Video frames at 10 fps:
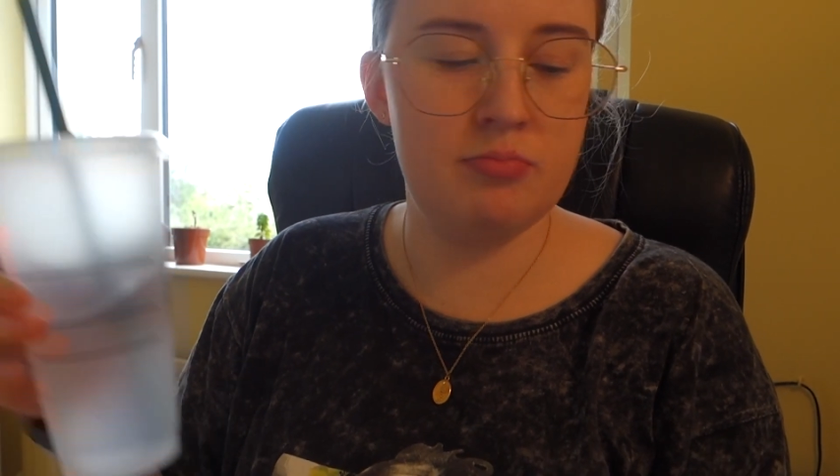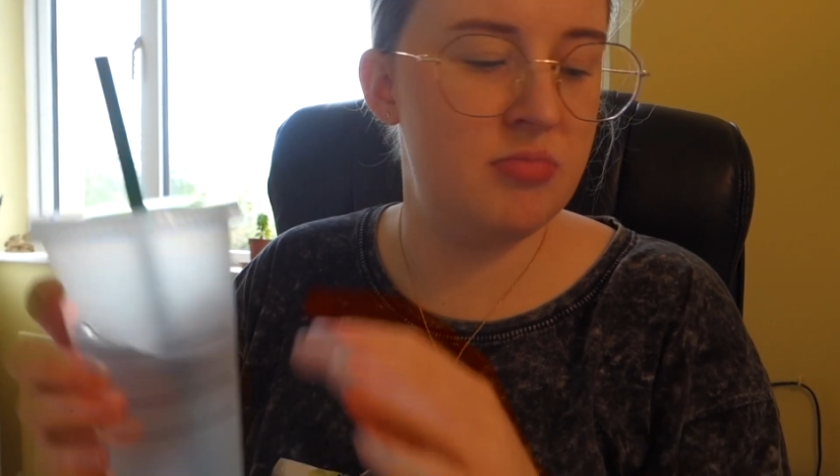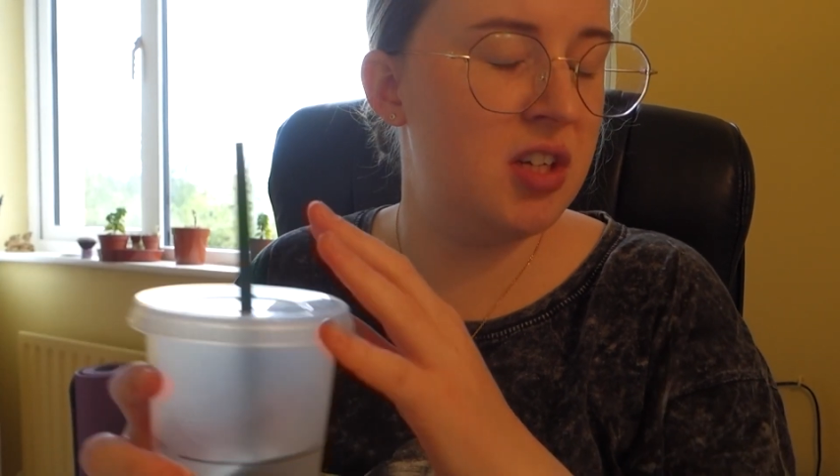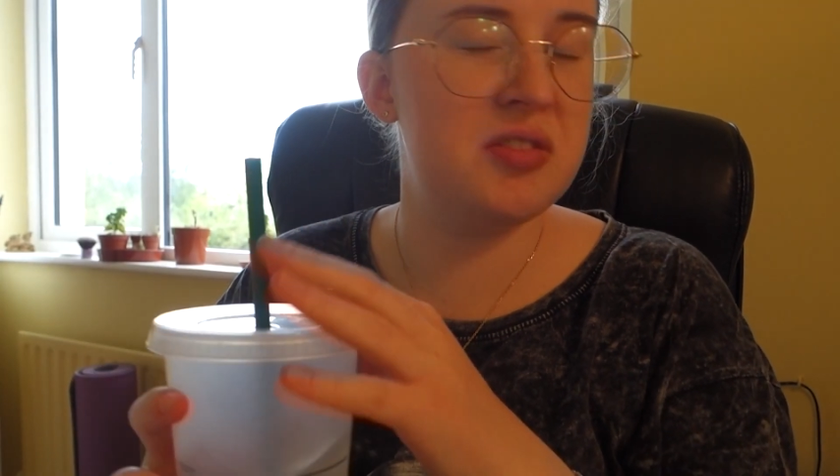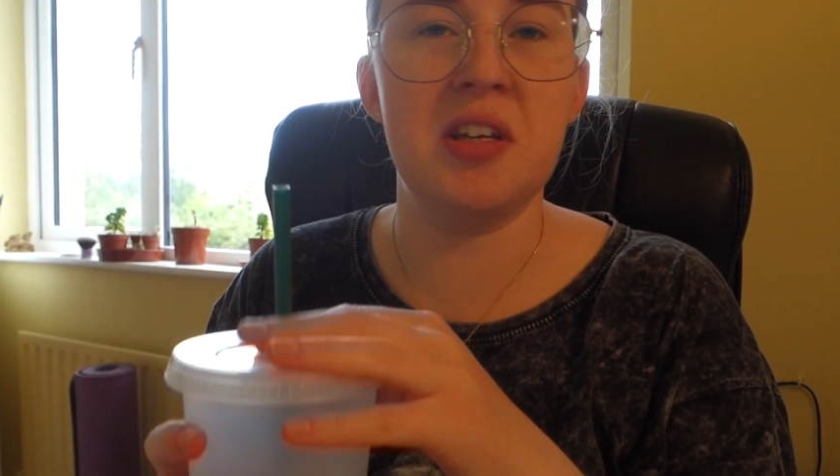it
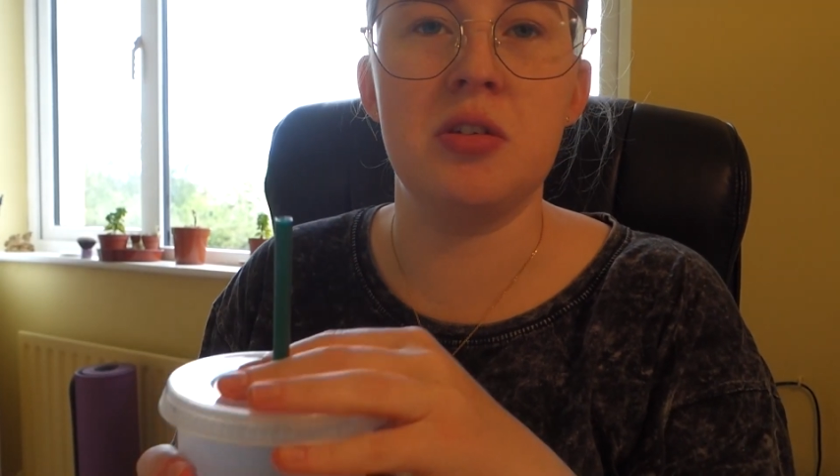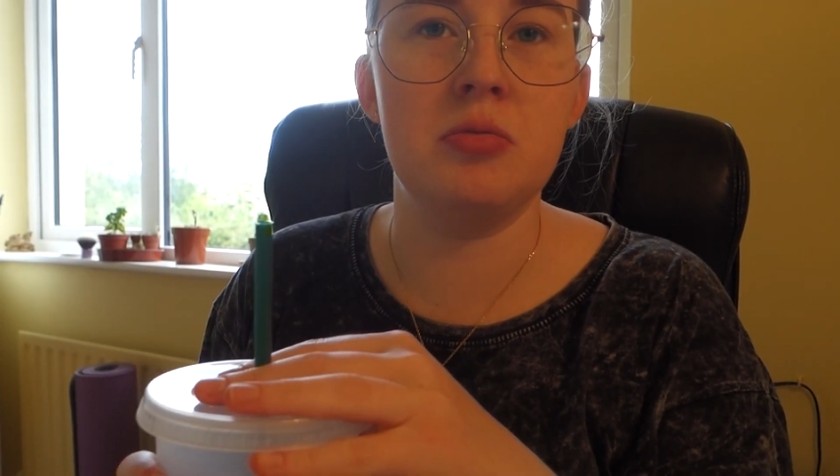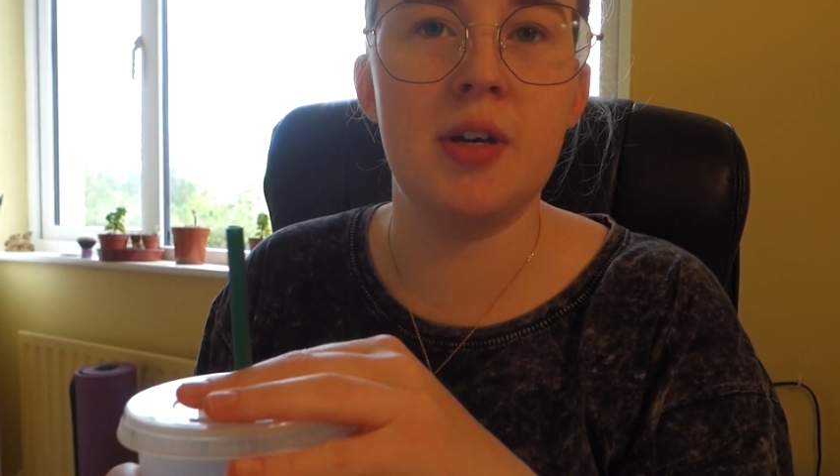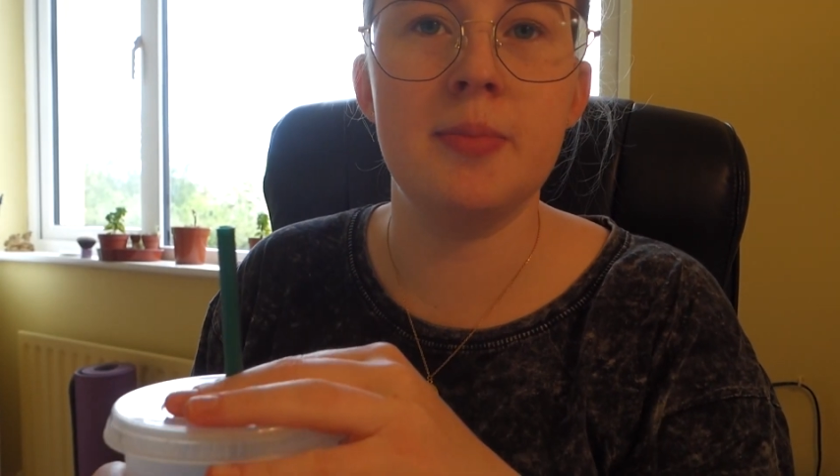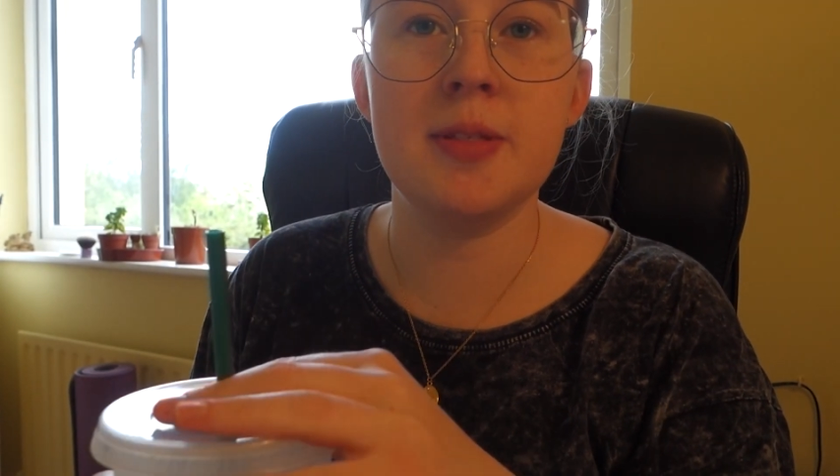looks like no
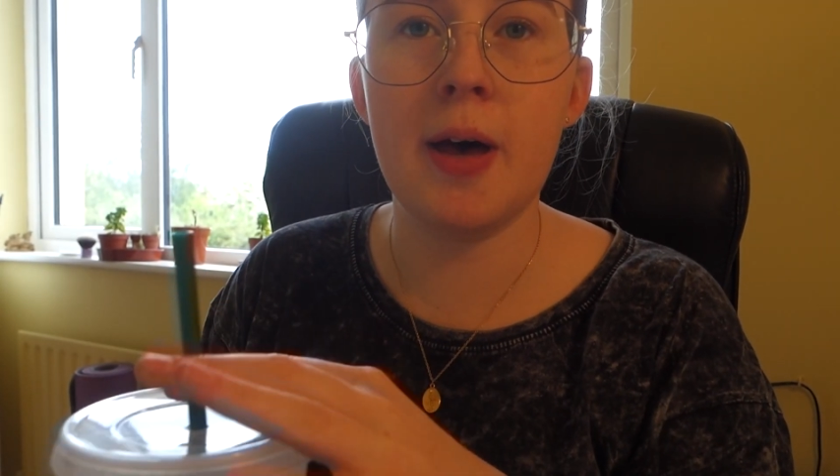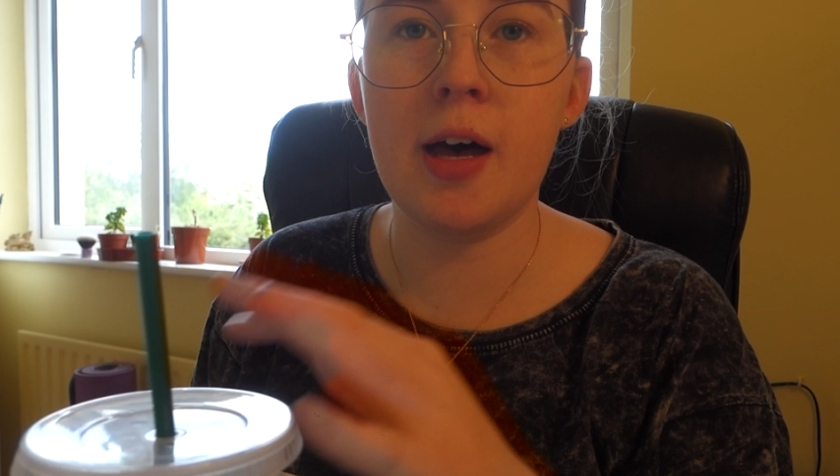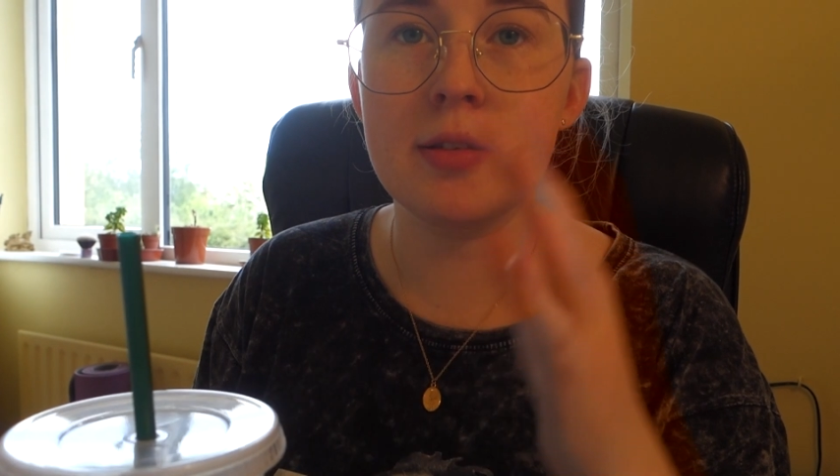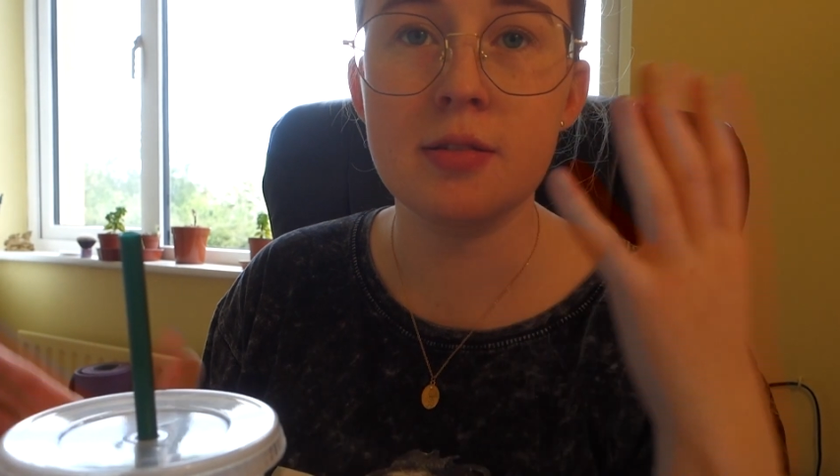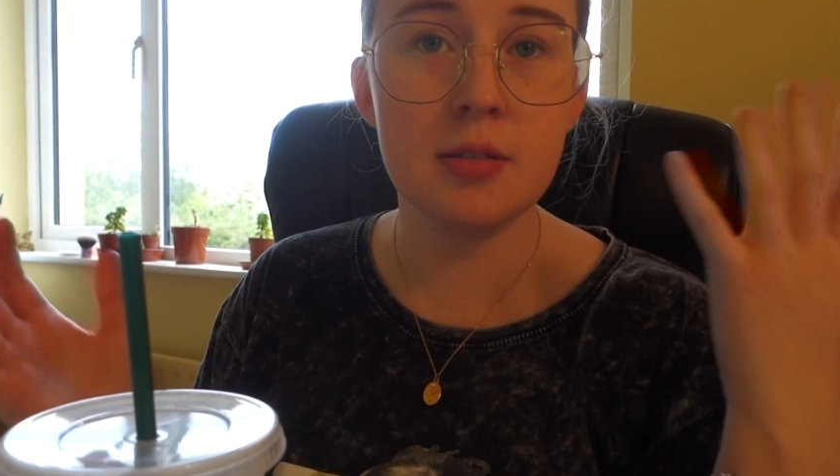time has
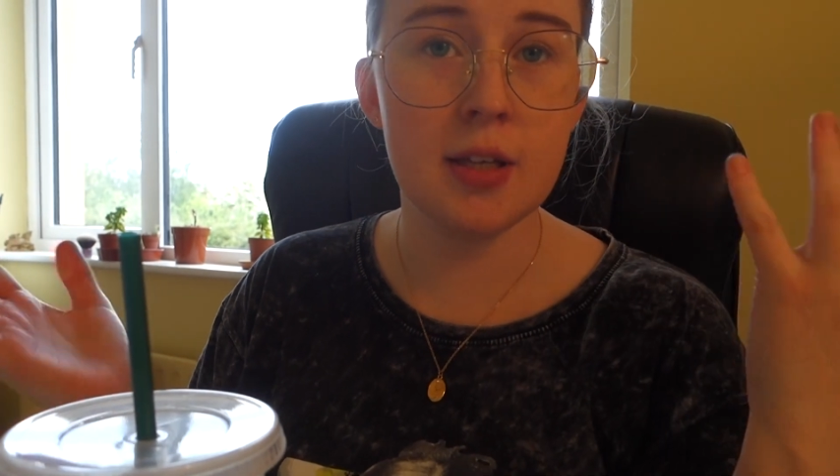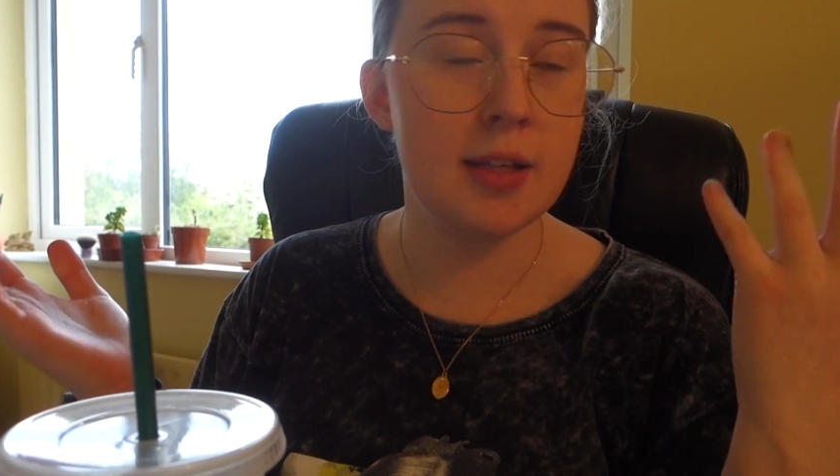passed.